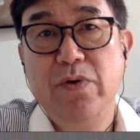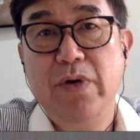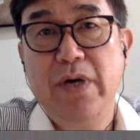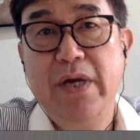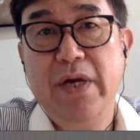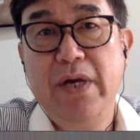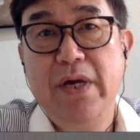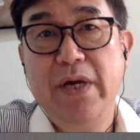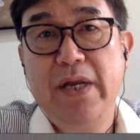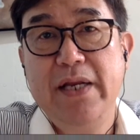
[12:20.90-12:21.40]

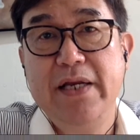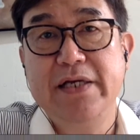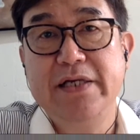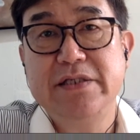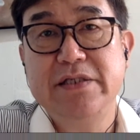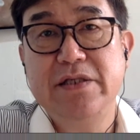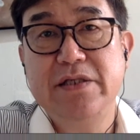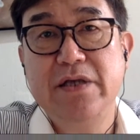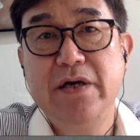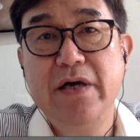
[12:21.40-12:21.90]

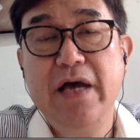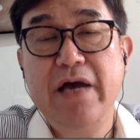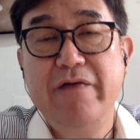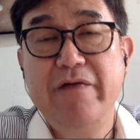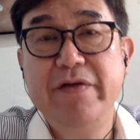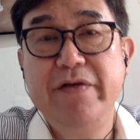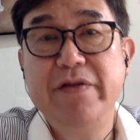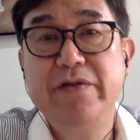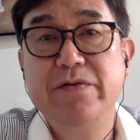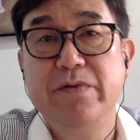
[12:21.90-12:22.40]
toilets, not
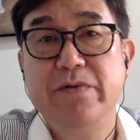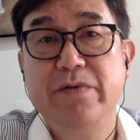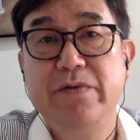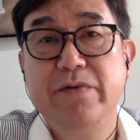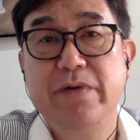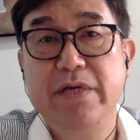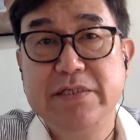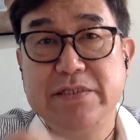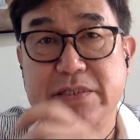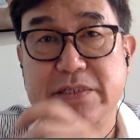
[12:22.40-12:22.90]
having
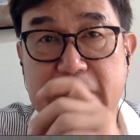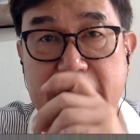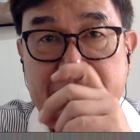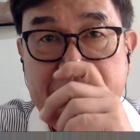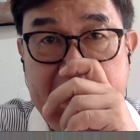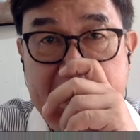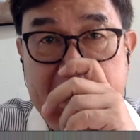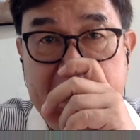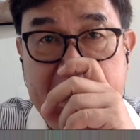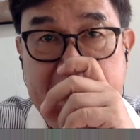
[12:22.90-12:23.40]
toilets
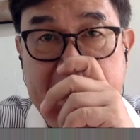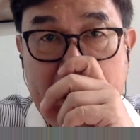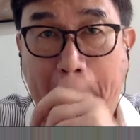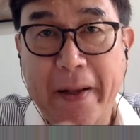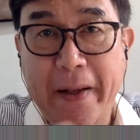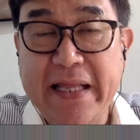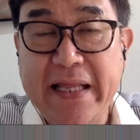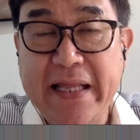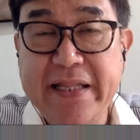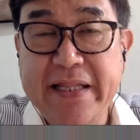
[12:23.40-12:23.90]
affect
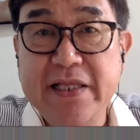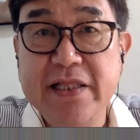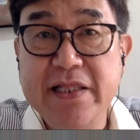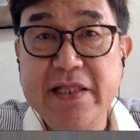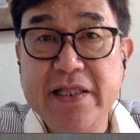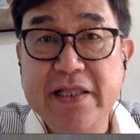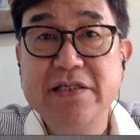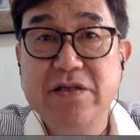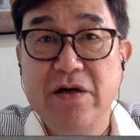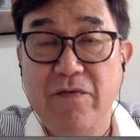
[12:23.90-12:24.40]

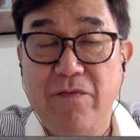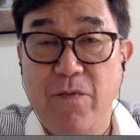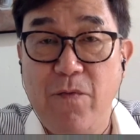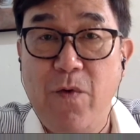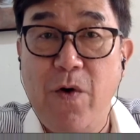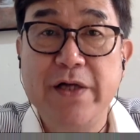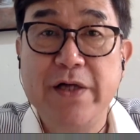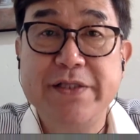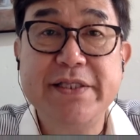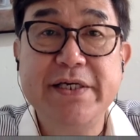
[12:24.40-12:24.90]
cleanliness of
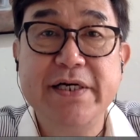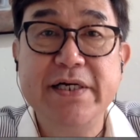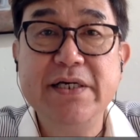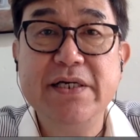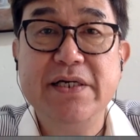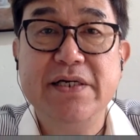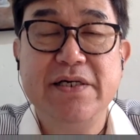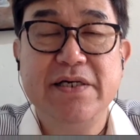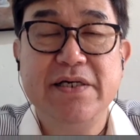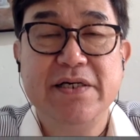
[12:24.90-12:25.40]

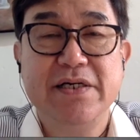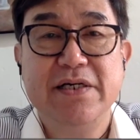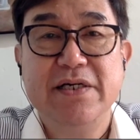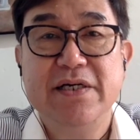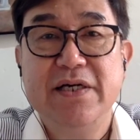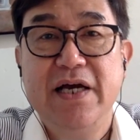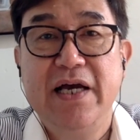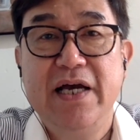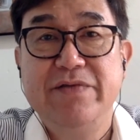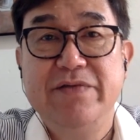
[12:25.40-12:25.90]
water,
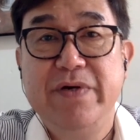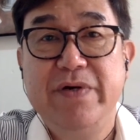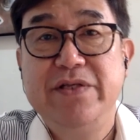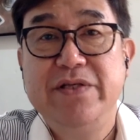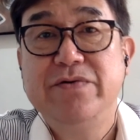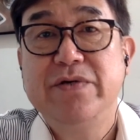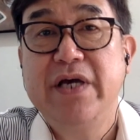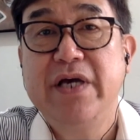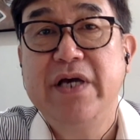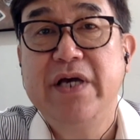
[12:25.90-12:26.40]
and
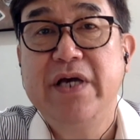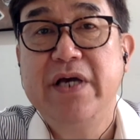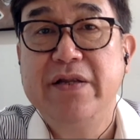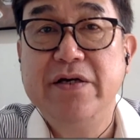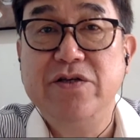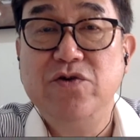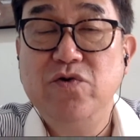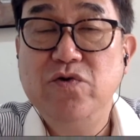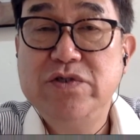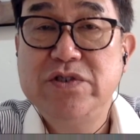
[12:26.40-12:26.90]
when you
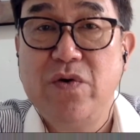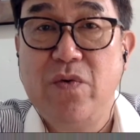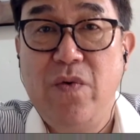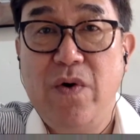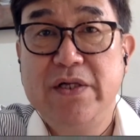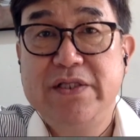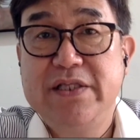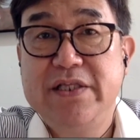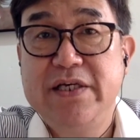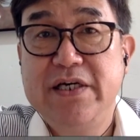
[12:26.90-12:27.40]
cannot use the
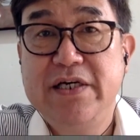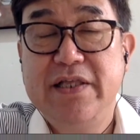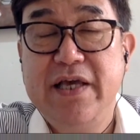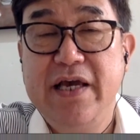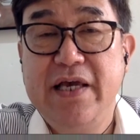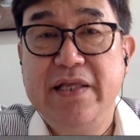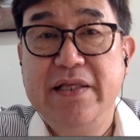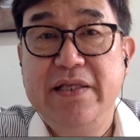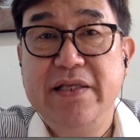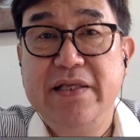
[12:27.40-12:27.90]
water,
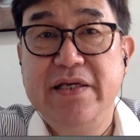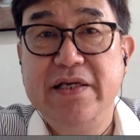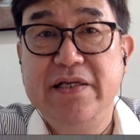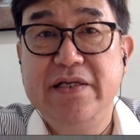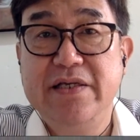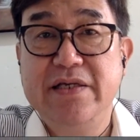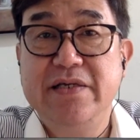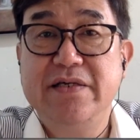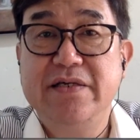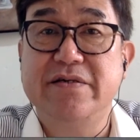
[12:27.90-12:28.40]
then
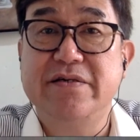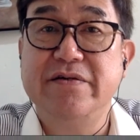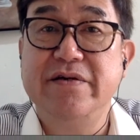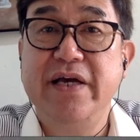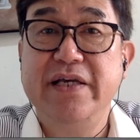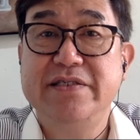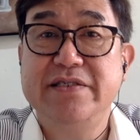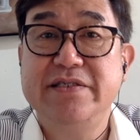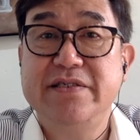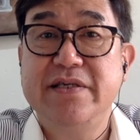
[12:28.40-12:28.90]
it
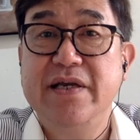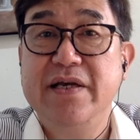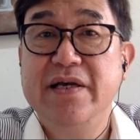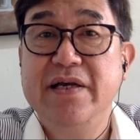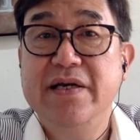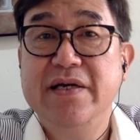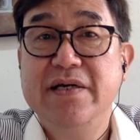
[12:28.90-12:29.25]
creates